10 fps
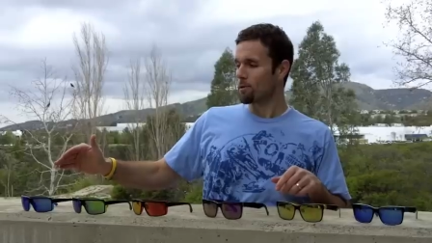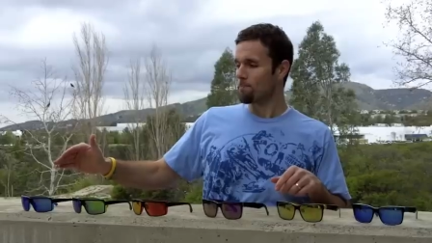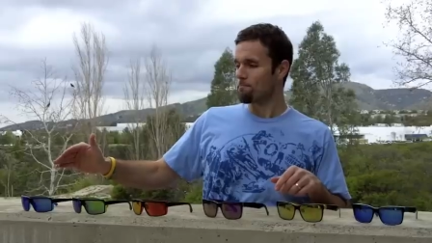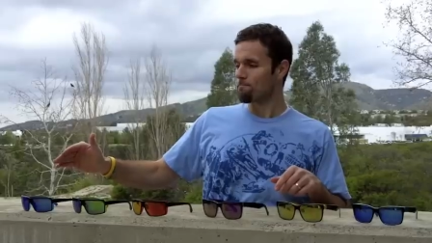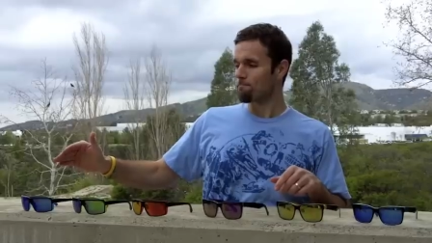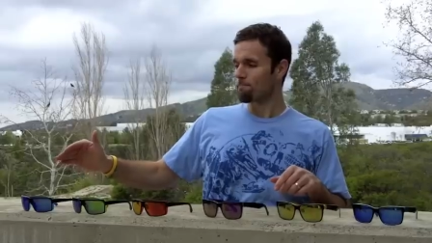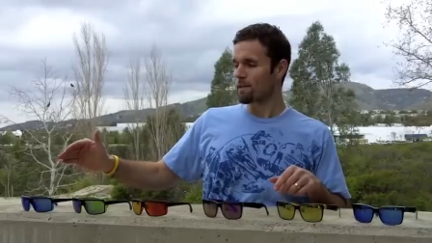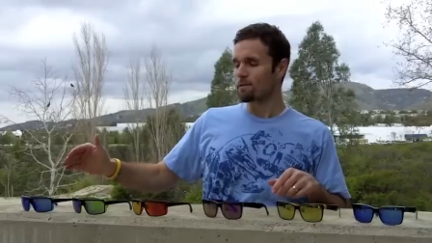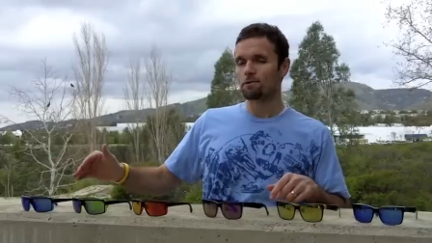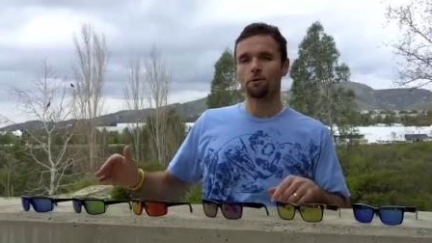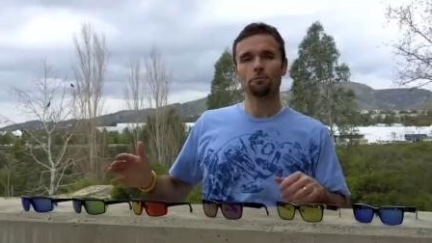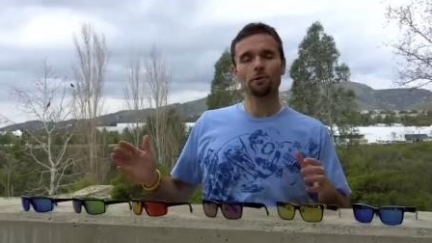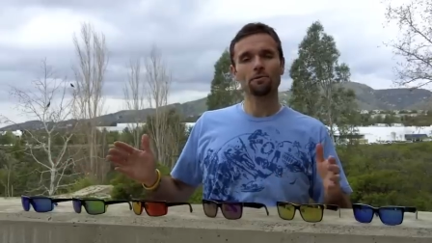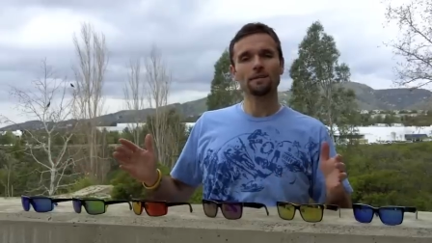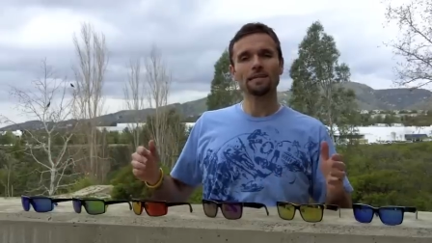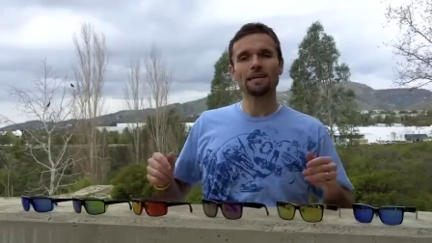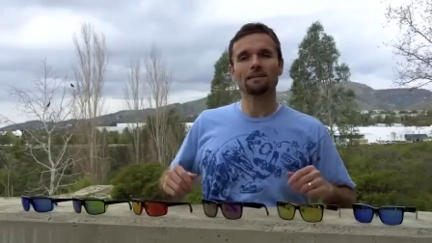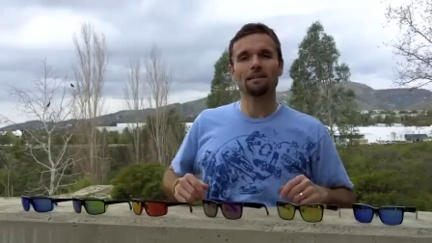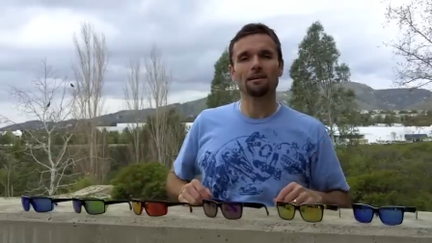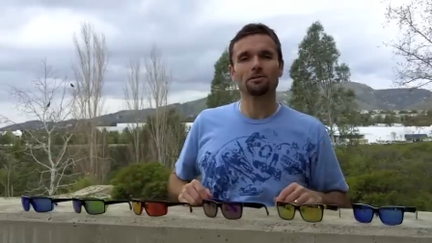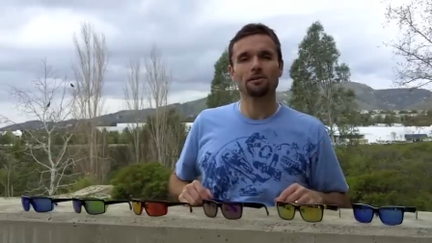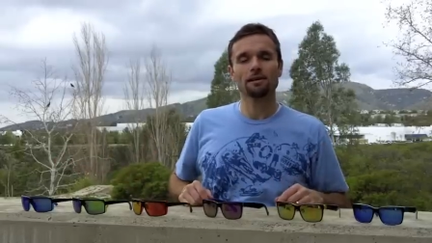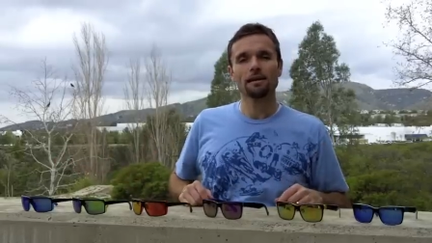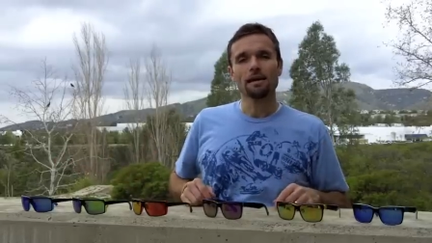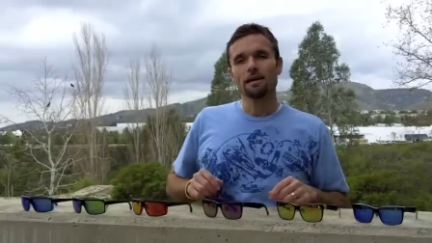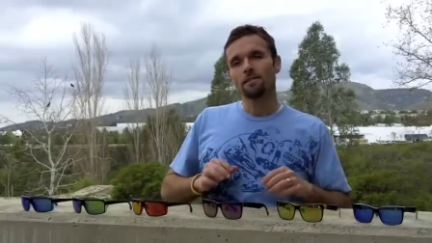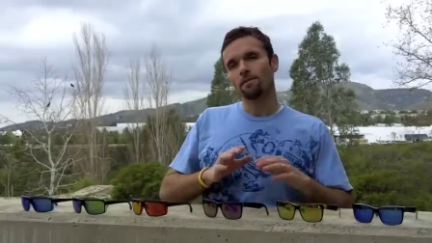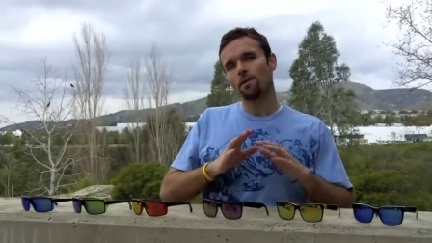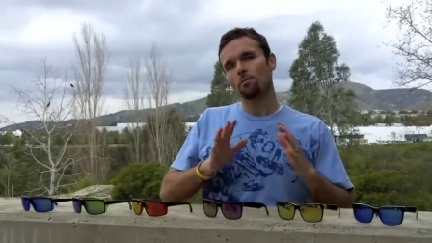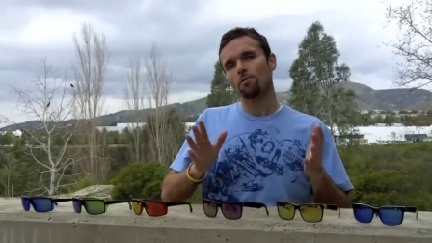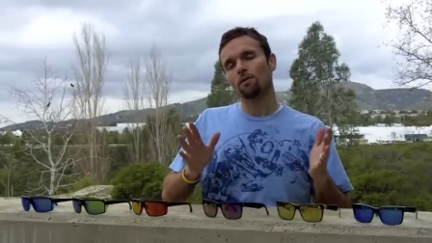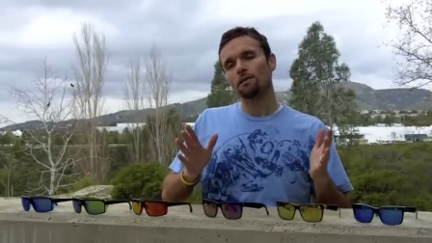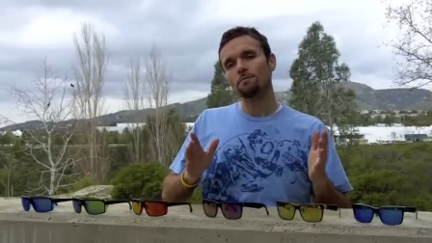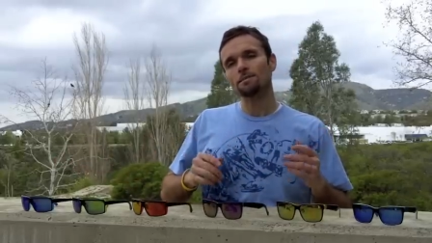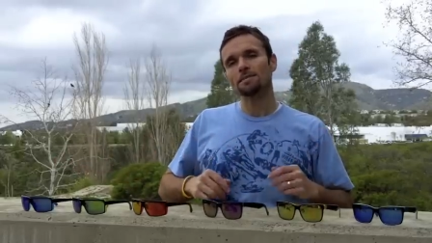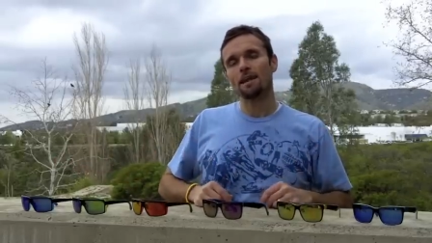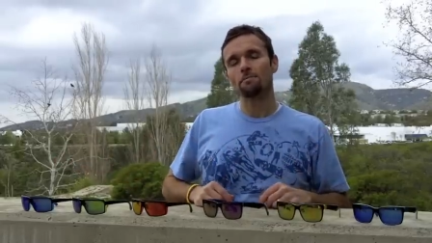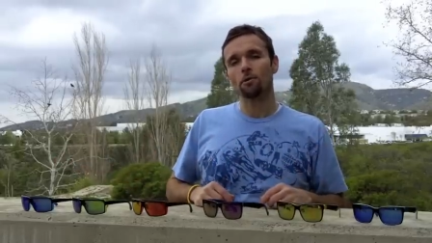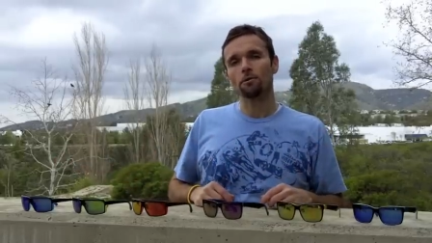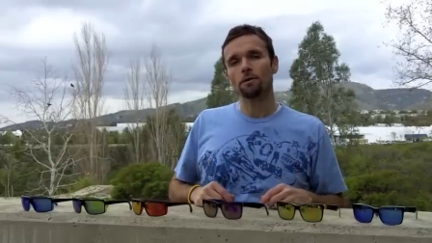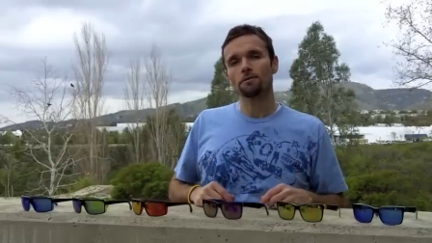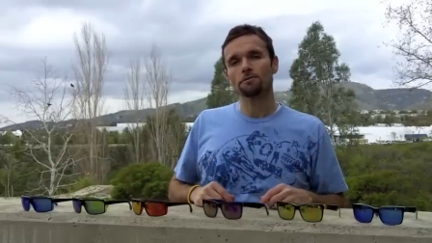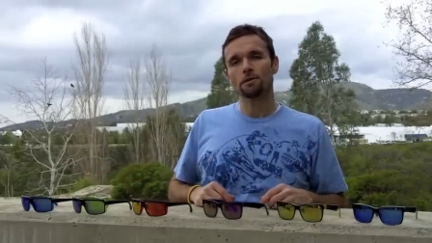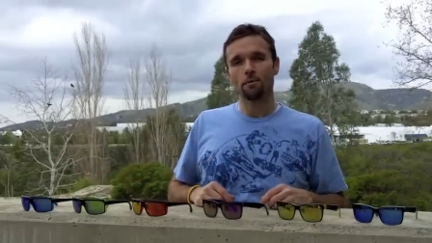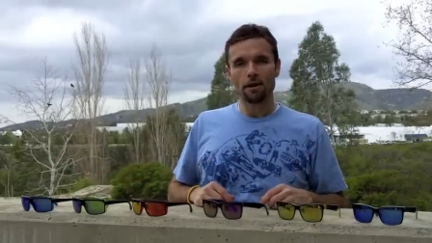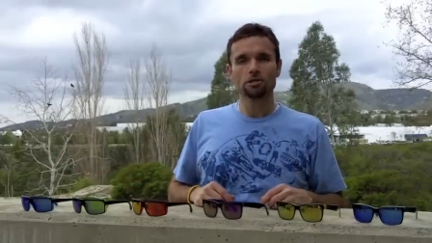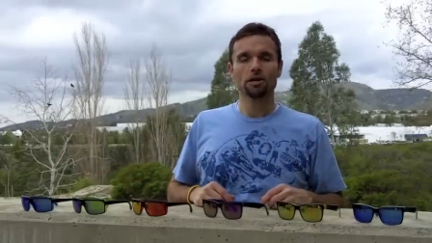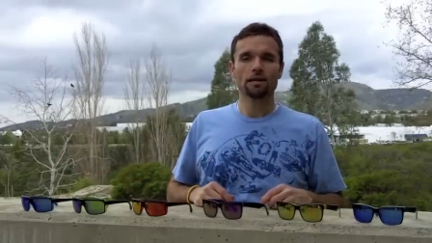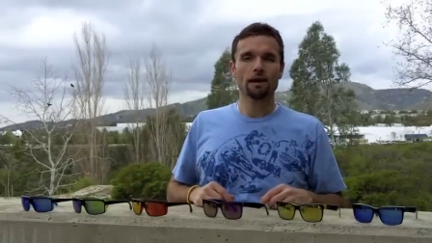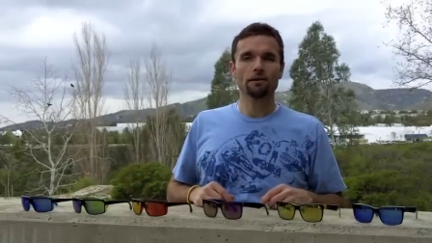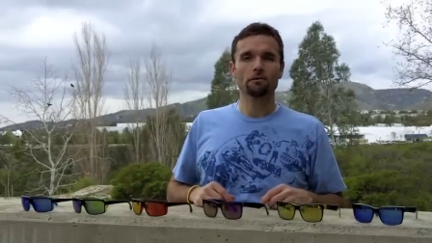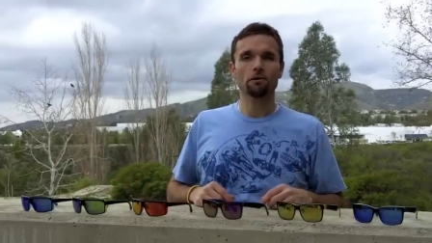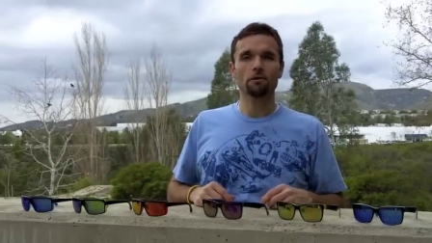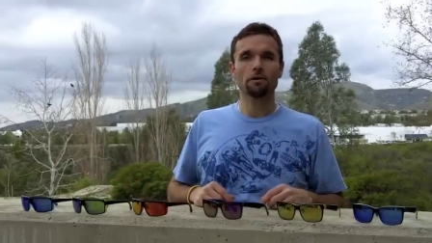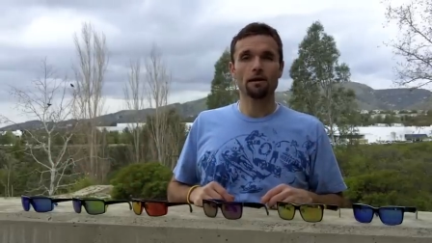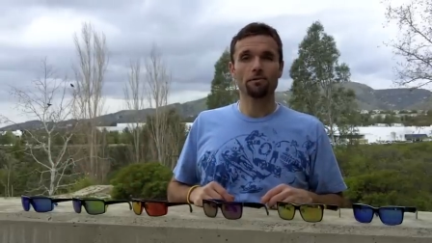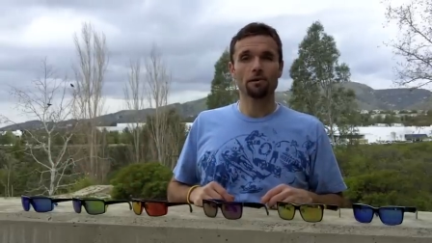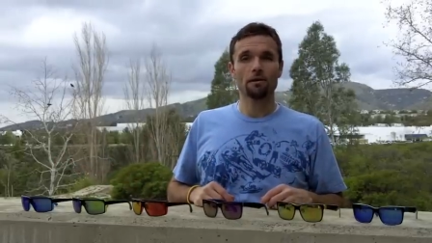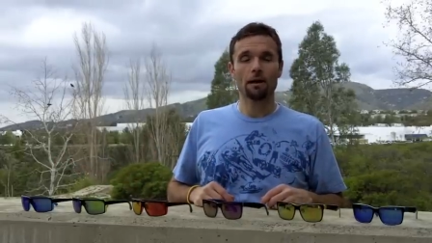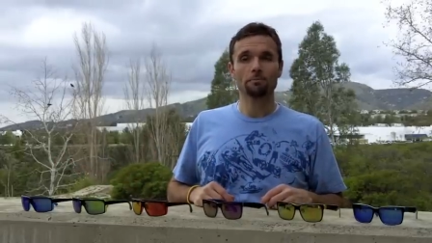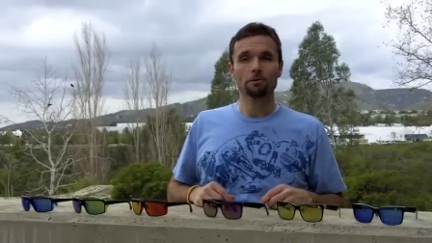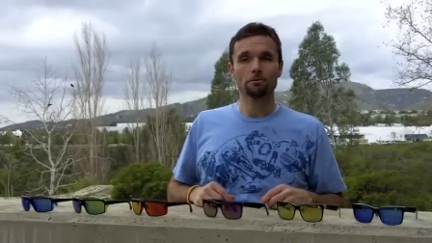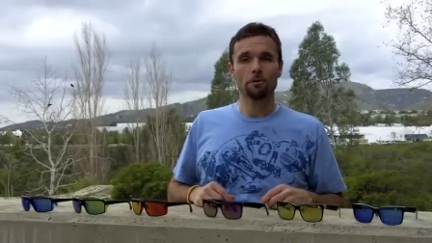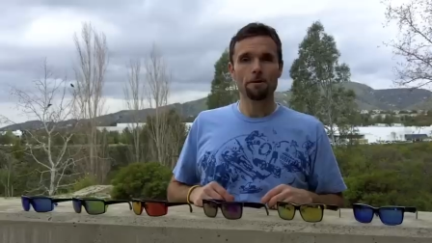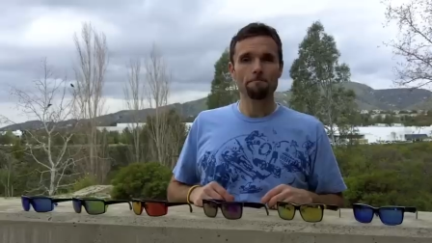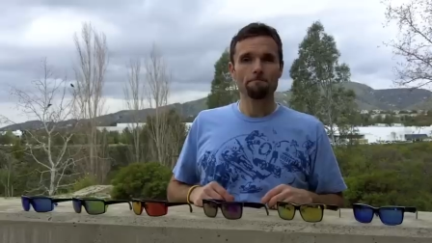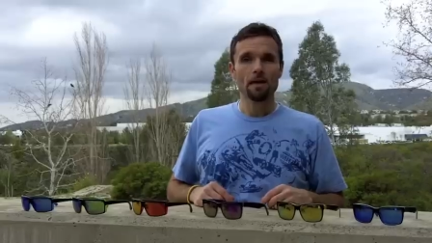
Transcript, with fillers: Blue. So a really, really neat collection. They're available for a limited time only, so you want to check out your local N3L optic store.